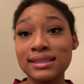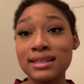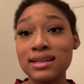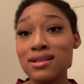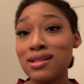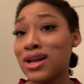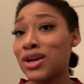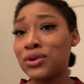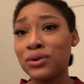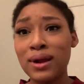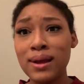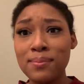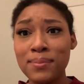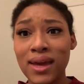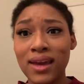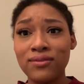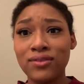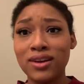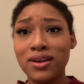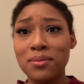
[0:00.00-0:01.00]
a great bang
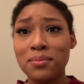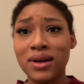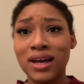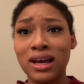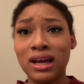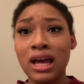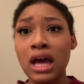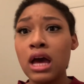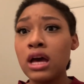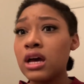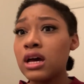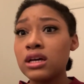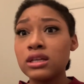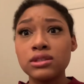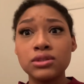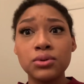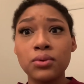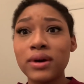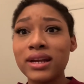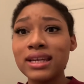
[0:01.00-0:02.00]
for your buck.
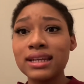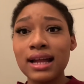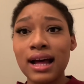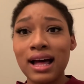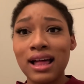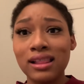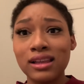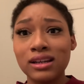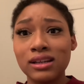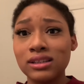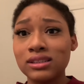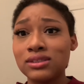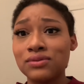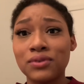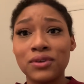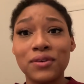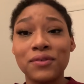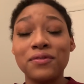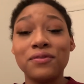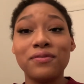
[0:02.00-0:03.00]
$20
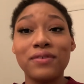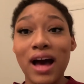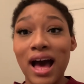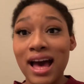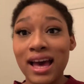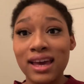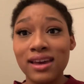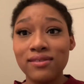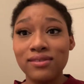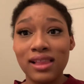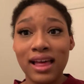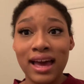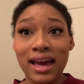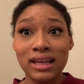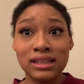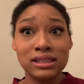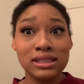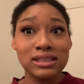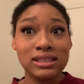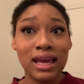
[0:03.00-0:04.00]
for 5
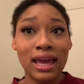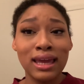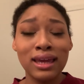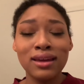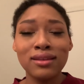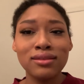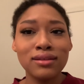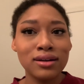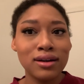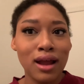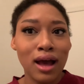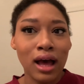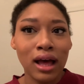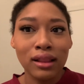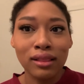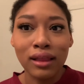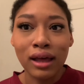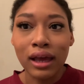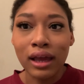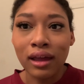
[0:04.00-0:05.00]
lashes, and they're not
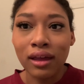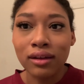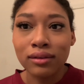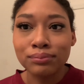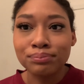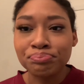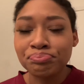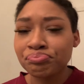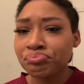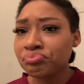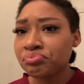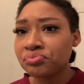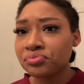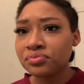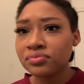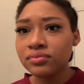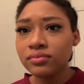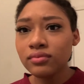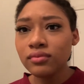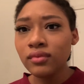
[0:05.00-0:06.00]
like
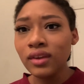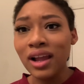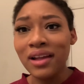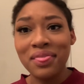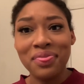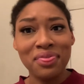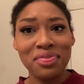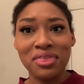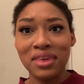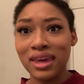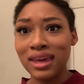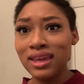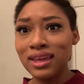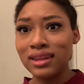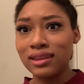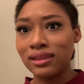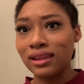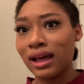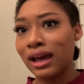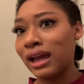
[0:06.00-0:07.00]

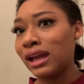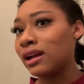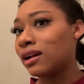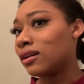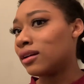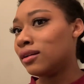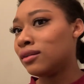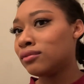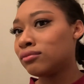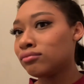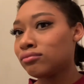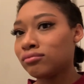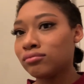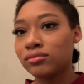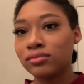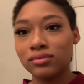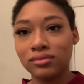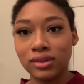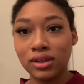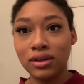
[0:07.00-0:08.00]
thin. Like,
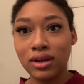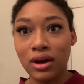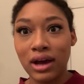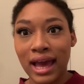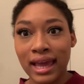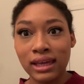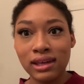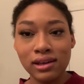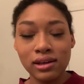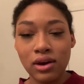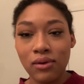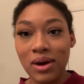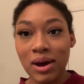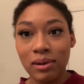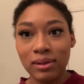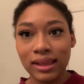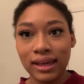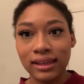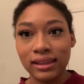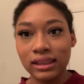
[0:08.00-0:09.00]
you know, I could go out
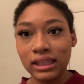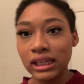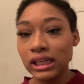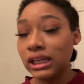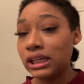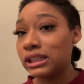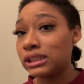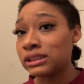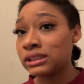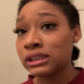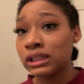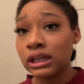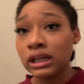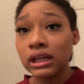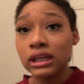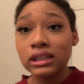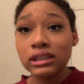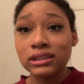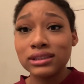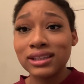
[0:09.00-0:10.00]
like this.
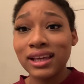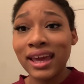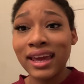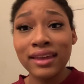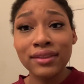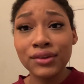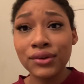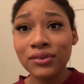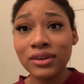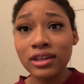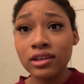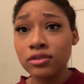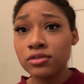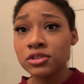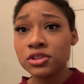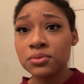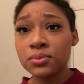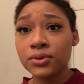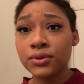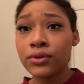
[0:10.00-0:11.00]
And they're
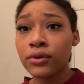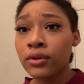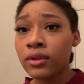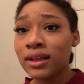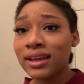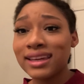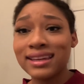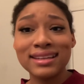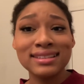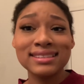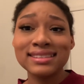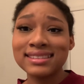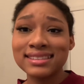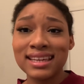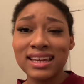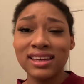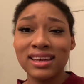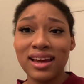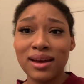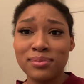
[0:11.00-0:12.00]
reusable. It doesn't
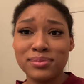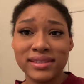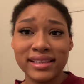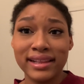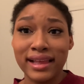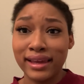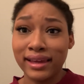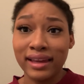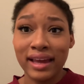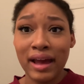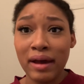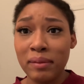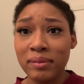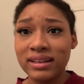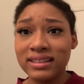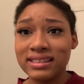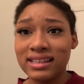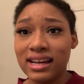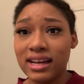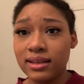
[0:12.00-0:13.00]
say up to like how many
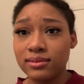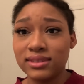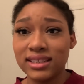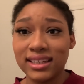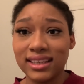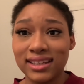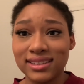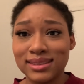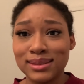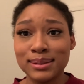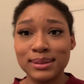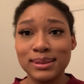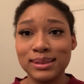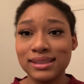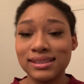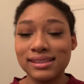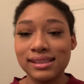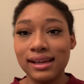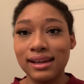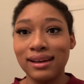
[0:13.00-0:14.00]
times. I guess it's just
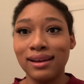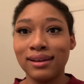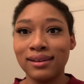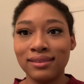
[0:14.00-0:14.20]
like